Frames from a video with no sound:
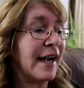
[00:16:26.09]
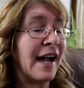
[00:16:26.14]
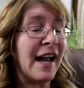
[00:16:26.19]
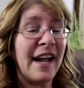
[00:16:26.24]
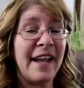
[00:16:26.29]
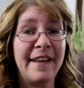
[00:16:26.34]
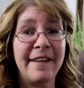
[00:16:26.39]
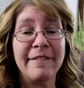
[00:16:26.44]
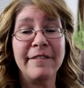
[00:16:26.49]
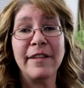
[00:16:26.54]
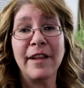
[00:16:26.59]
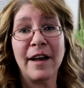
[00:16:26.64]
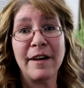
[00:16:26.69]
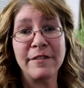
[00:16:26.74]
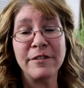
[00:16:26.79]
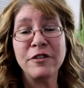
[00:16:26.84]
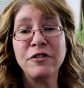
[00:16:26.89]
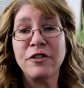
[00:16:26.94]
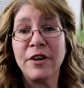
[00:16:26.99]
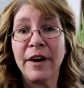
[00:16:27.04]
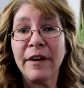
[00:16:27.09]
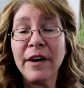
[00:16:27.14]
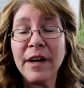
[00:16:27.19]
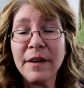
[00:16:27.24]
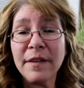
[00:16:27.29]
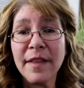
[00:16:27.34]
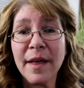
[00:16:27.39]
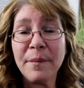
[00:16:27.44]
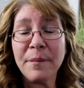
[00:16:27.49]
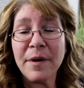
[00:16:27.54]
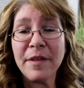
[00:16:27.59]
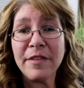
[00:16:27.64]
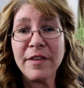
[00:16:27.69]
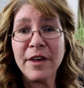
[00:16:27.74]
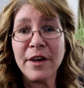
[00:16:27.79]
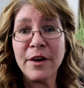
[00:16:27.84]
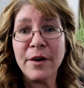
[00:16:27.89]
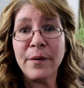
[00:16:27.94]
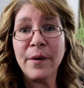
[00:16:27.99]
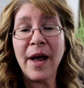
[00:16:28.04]
I have loved sharing them with
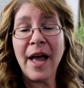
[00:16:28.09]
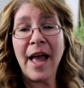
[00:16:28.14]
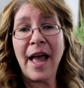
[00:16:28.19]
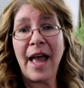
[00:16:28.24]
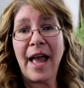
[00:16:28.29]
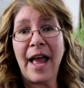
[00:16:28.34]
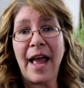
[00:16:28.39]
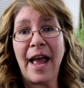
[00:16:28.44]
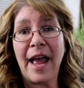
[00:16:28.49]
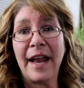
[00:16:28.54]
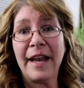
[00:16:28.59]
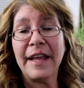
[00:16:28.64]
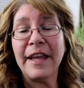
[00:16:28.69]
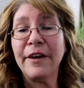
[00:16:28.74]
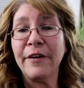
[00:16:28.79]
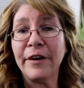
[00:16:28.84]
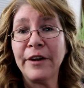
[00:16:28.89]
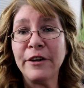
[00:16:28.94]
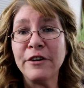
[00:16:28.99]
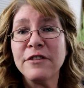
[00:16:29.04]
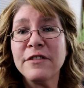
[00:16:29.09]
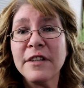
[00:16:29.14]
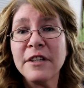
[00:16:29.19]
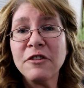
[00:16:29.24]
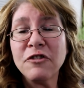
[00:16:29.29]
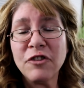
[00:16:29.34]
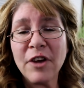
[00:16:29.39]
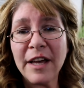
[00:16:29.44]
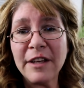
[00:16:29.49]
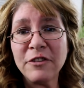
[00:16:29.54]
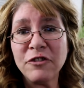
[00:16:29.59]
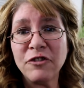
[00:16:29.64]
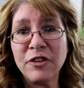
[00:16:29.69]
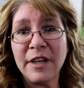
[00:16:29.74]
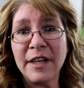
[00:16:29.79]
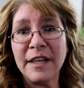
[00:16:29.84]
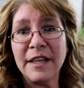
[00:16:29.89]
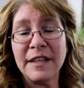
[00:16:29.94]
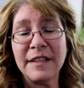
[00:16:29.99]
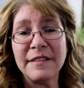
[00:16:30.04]
you and hearing your
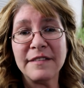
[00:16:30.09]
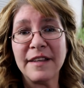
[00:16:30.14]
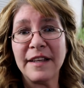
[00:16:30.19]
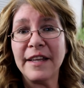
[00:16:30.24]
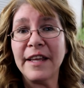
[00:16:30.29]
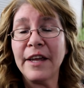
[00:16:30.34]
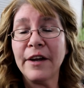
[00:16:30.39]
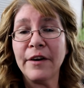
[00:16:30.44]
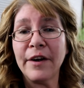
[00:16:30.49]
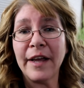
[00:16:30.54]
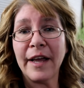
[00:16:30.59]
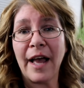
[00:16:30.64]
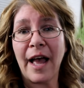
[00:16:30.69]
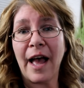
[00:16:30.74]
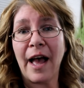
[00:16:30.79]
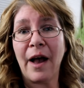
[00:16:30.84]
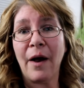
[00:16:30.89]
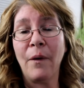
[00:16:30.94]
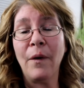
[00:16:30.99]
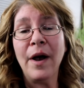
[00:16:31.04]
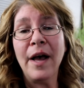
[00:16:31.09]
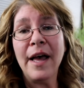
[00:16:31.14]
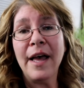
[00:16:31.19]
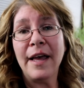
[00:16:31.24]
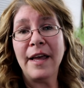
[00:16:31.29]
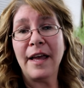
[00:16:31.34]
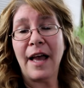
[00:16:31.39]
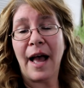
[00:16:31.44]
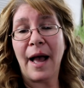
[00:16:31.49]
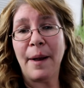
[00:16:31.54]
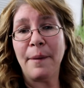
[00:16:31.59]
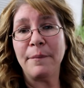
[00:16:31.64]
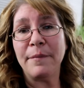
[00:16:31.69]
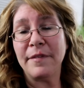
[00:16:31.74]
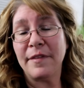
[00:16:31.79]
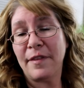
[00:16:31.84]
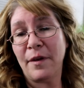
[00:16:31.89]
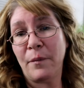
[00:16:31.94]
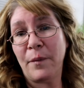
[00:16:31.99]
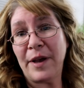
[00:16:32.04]
suggestions and hearing how
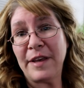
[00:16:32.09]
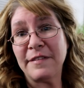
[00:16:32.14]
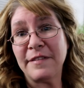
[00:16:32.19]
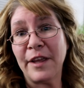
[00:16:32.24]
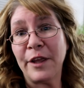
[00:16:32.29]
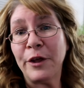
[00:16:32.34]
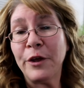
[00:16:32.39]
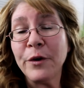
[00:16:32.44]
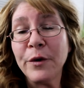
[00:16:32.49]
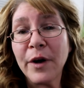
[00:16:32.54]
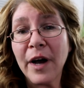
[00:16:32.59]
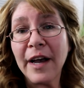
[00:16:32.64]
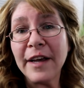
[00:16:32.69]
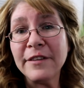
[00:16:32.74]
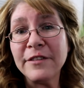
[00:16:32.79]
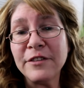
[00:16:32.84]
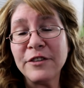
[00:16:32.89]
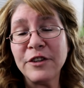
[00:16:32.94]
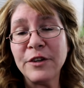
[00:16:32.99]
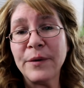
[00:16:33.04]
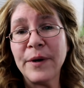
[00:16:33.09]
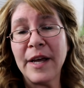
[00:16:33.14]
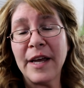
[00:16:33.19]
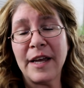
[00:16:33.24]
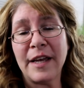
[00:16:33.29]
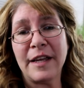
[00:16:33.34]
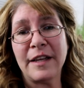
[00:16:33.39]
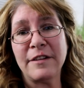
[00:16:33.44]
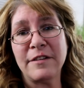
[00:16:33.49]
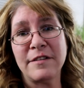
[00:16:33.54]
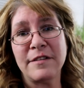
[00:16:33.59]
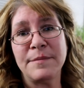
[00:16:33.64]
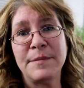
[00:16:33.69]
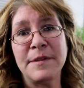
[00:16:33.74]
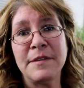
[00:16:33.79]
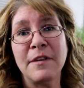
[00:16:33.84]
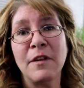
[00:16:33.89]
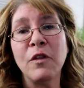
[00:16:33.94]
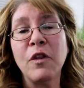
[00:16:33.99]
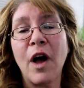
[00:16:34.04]
um, the ways that you guys do it. And it just
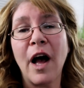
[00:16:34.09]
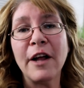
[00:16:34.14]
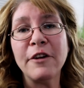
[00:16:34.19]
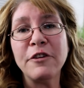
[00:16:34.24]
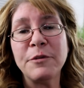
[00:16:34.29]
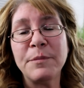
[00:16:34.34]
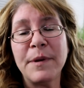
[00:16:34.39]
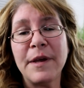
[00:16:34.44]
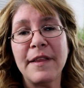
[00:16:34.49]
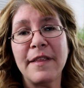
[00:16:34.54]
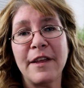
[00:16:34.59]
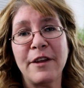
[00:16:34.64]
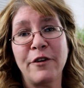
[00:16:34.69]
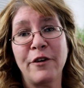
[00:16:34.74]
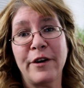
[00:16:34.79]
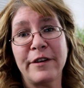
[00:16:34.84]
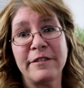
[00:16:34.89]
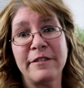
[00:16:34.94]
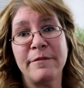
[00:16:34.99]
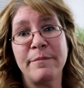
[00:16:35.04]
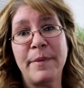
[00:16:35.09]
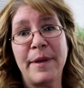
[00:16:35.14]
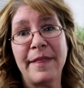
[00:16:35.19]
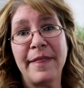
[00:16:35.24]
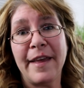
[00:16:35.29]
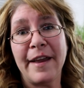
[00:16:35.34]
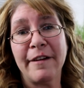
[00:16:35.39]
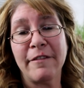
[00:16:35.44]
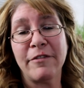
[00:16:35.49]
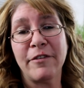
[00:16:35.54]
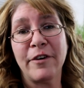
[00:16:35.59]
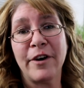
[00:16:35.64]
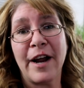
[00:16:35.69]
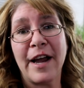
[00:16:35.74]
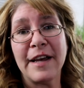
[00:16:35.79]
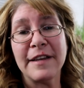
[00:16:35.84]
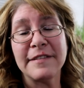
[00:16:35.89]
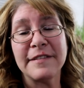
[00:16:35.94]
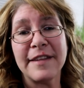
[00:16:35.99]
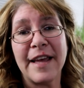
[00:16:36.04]
means a lot to me that you guys have been there for
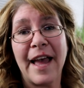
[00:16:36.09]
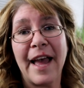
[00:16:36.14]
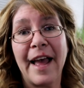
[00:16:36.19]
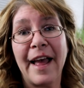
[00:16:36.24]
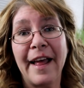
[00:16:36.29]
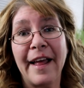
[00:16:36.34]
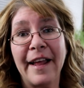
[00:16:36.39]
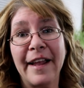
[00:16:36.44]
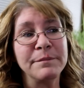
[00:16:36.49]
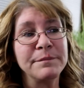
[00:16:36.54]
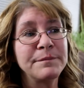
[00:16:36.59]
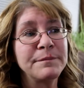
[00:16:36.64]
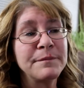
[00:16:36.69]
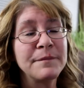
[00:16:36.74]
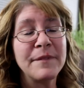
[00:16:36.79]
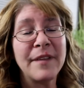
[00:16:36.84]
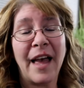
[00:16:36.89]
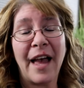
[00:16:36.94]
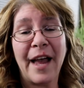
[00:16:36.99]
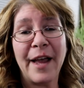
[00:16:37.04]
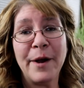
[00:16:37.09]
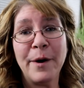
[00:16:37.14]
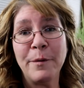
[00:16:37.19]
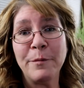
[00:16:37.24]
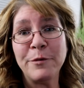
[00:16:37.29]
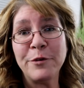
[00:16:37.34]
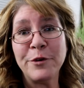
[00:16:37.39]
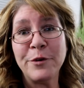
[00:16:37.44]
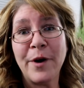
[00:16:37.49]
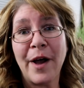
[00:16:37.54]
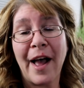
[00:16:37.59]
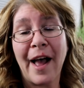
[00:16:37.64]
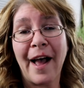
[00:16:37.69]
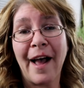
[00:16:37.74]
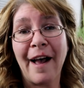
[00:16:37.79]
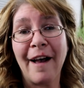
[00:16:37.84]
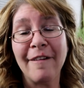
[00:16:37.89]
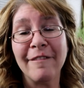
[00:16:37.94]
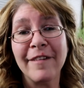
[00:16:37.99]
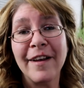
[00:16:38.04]
us. And I hope to
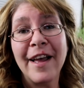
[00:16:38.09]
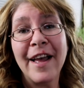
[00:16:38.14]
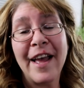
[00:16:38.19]
have